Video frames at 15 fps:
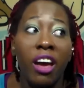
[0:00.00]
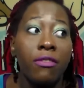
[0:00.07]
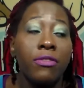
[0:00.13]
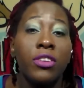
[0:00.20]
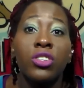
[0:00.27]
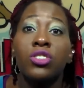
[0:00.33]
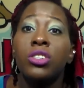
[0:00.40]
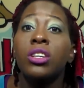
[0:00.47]

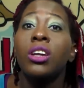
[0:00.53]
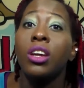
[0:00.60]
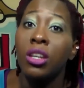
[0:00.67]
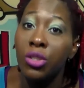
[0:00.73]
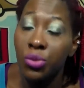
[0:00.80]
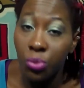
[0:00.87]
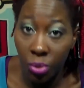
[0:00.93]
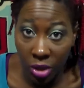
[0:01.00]
Catfishing
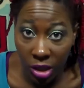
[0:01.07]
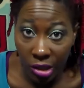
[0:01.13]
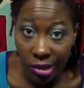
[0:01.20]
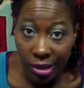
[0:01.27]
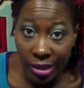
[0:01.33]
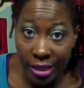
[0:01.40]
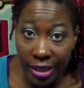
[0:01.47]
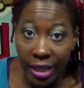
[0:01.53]
is
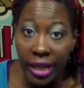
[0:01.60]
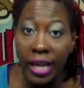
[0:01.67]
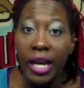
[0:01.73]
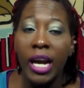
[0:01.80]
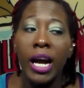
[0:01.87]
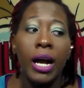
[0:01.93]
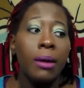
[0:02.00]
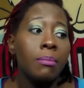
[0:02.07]
real.
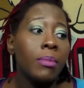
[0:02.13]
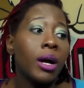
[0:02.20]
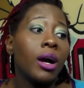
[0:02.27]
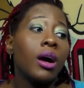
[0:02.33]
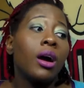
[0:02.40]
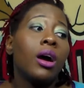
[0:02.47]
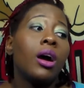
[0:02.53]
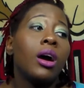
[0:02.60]

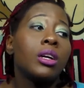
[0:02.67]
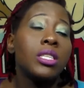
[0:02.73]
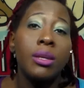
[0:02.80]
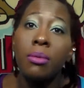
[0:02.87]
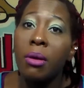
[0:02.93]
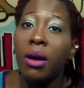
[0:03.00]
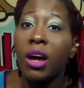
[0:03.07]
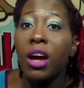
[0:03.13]
Some
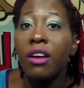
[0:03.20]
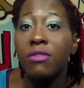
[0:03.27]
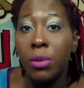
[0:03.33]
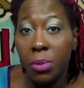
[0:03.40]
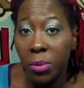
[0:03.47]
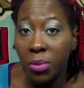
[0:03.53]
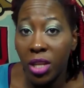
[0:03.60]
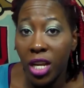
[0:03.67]
of
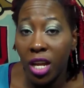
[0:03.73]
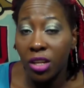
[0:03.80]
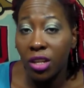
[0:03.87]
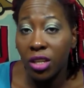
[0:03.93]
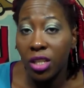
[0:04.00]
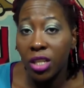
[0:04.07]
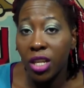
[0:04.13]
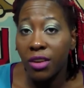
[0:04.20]
the people that I
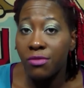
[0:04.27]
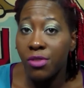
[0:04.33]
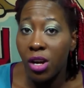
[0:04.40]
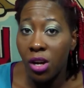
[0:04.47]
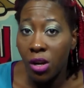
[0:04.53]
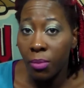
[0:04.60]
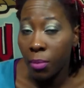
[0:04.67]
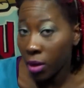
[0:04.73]
know
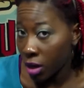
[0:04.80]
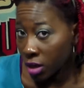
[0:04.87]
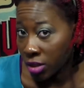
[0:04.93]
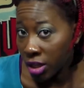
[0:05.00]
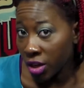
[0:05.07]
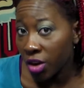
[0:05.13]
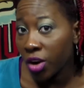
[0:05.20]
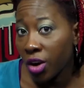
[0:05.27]

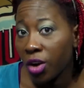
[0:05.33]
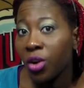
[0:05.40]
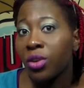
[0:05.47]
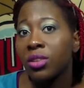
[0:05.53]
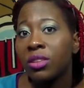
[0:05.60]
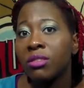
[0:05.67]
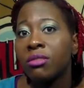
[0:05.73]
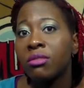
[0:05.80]
that
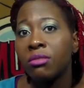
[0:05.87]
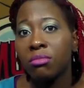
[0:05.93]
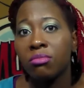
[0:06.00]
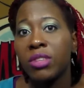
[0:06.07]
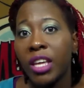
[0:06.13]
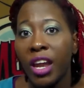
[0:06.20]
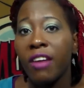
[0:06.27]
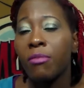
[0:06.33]
have
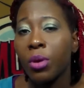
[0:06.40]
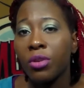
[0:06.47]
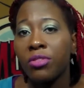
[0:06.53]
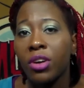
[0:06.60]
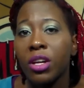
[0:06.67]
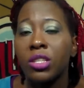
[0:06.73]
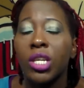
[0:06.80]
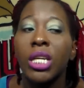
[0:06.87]
that have
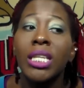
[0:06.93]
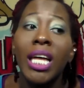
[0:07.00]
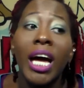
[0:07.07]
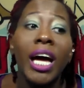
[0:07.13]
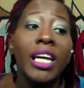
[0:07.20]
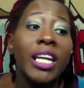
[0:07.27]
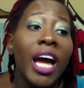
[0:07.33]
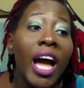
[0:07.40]
profiles
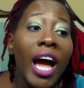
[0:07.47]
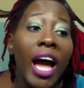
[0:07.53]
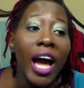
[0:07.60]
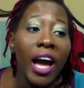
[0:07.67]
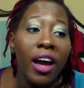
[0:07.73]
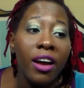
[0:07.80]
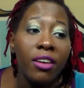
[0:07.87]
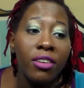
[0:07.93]
online
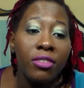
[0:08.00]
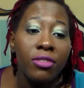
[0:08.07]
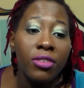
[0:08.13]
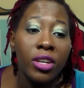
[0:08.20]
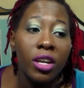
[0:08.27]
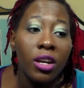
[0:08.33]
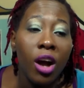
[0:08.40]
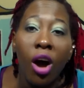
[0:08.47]

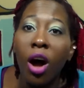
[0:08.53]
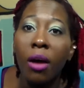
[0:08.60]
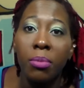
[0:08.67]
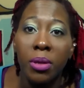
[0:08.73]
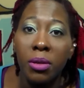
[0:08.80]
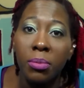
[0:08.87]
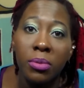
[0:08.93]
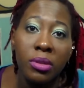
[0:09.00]
have
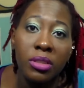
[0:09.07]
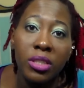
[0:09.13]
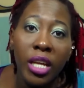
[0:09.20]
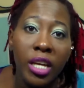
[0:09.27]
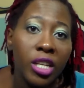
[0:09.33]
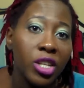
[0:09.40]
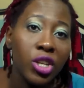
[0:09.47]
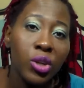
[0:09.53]
caught people
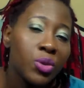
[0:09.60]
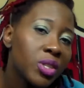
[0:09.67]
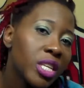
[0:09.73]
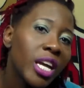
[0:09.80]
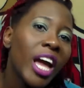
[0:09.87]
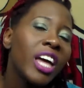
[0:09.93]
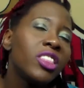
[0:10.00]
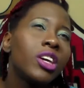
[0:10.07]
like
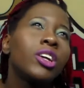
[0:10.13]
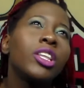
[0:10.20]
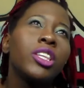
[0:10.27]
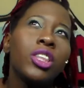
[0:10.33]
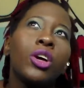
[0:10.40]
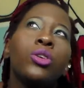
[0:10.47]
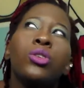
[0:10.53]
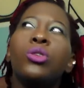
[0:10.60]
using.
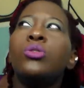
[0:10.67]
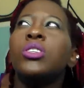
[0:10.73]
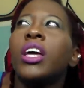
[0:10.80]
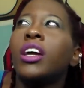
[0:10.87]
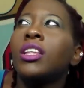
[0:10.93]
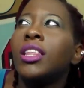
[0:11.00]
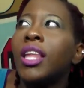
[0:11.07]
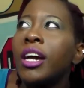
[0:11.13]
They'll use
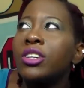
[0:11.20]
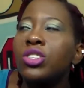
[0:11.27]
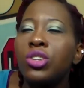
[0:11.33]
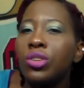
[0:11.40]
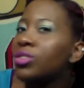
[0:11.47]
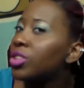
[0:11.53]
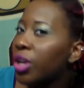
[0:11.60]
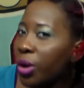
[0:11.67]
like
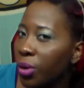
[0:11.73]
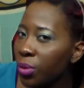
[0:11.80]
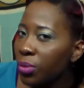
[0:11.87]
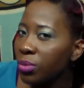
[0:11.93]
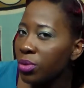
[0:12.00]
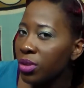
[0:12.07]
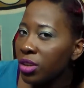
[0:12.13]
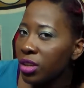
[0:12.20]
lesser
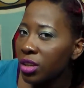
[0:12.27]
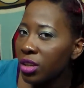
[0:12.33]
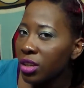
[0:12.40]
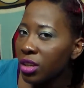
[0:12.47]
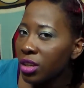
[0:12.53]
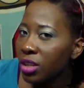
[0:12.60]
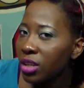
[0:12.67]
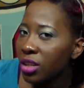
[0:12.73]
known
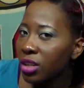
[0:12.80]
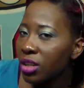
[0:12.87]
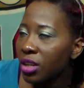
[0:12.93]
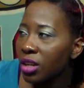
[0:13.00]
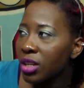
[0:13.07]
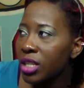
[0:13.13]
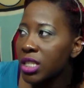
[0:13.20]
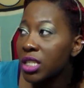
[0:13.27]

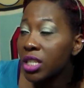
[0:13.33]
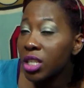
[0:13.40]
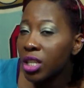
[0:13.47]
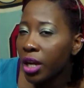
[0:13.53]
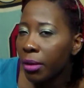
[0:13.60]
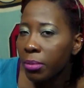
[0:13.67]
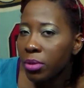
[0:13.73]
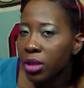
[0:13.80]

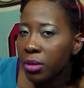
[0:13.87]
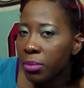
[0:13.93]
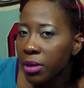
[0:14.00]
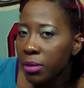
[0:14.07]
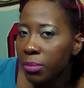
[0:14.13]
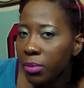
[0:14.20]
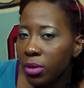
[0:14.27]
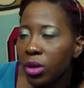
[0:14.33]
celebrity
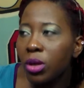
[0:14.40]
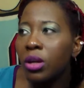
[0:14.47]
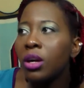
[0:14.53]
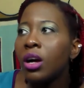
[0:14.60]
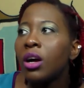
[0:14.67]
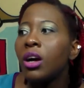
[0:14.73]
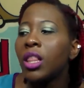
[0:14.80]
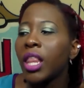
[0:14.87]

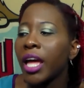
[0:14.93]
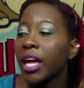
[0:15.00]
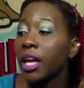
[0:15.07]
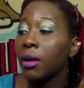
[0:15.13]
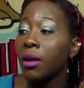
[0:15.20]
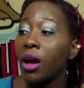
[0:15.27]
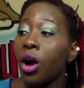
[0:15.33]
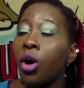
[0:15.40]
people,
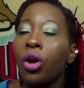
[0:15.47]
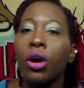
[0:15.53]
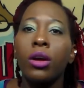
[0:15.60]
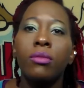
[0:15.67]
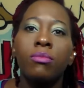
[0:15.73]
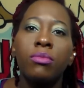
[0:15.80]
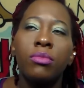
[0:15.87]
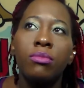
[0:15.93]
like,
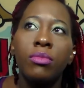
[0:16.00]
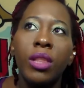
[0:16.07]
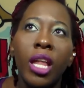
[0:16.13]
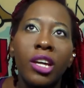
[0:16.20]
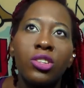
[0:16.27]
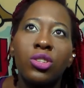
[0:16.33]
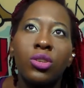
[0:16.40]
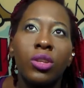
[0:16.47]
or
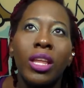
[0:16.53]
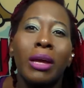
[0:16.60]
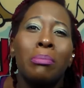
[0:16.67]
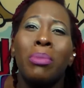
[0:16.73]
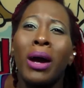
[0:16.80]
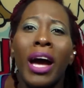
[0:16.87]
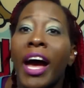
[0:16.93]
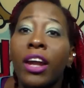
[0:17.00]
lesser,
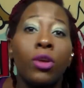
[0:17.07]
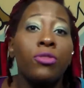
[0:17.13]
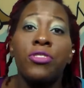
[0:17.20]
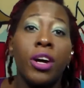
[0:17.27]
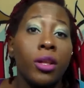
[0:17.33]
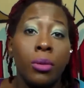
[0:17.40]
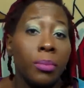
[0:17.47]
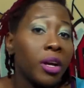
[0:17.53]
like, I don't
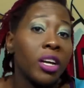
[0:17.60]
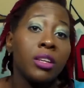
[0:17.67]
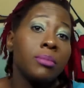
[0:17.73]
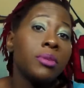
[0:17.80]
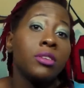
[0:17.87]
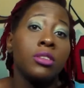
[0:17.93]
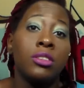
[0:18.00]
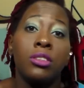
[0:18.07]
follow
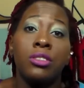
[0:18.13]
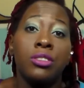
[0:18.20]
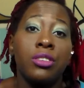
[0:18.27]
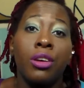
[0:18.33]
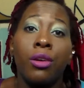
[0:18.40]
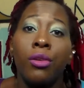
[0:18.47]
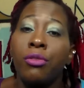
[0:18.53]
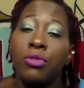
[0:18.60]
bodybuilders,
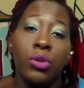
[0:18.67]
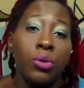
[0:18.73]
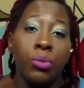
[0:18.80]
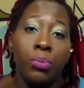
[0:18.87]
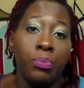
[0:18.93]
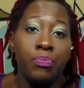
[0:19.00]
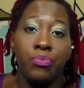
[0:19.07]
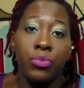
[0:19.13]
so if
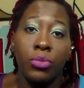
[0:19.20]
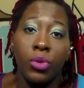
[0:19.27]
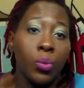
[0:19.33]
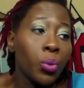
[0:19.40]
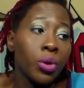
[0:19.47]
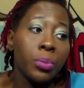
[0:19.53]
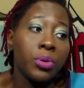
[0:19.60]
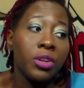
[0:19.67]
you
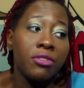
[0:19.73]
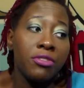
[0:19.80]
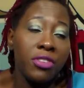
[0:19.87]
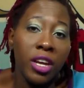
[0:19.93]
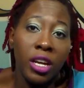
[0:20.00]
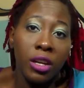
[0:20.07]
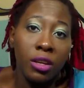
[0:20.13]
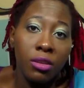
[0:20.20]
were to put a
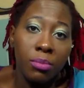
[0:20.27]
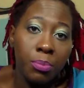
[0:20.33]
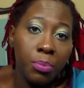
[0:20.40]
fake